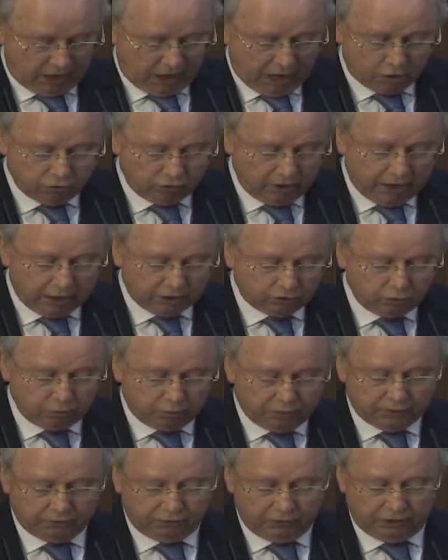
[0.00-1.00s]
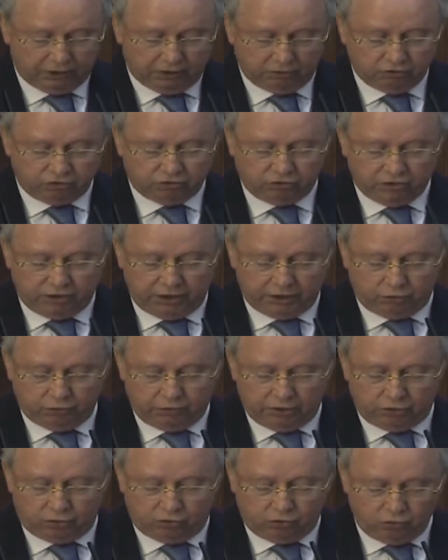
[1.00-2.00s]
I would like to briefly illustrate
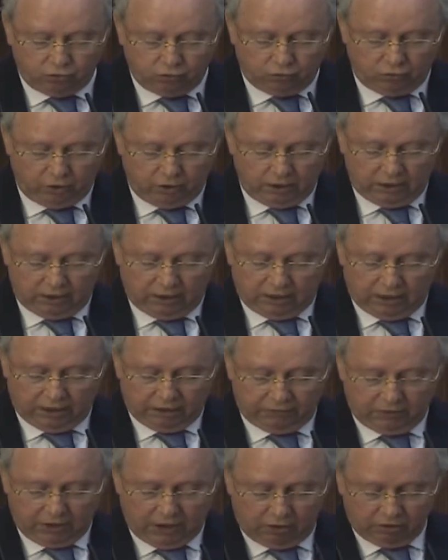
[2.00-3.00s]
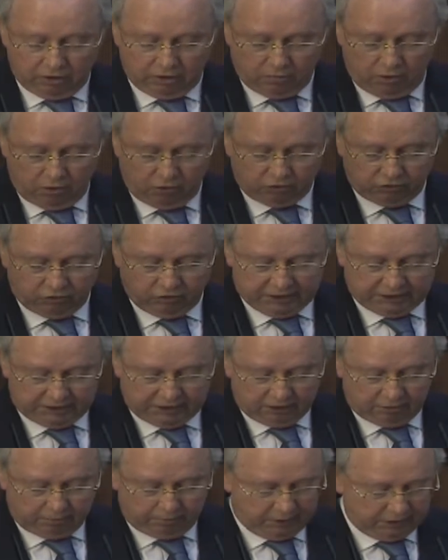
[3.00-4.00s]
with two of our most
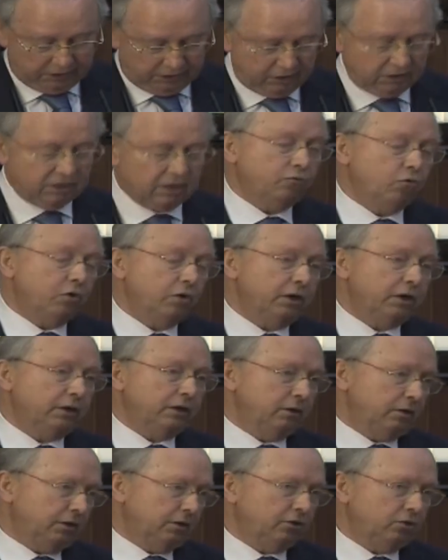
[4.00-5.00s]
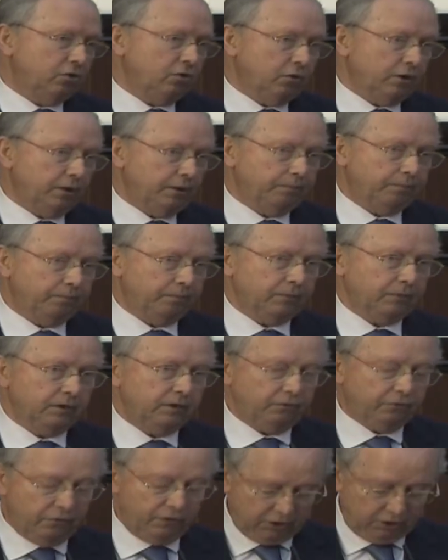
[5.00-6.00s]
recent pieces of work in STOA.
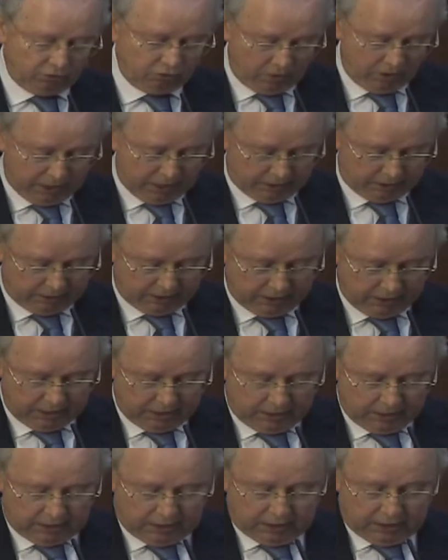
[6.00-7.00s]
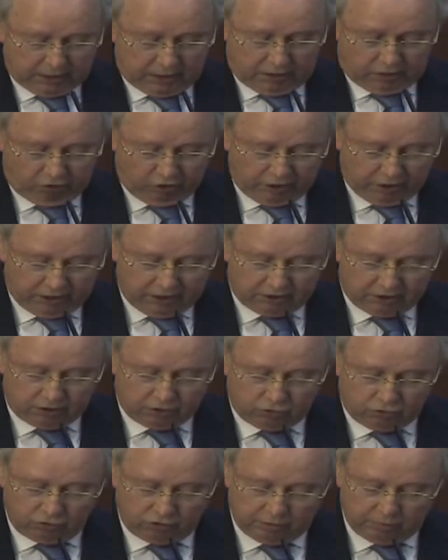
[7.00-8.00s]
The first one
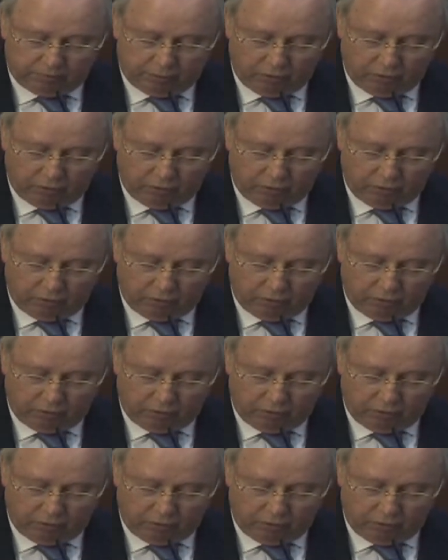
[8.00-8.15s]
relates to the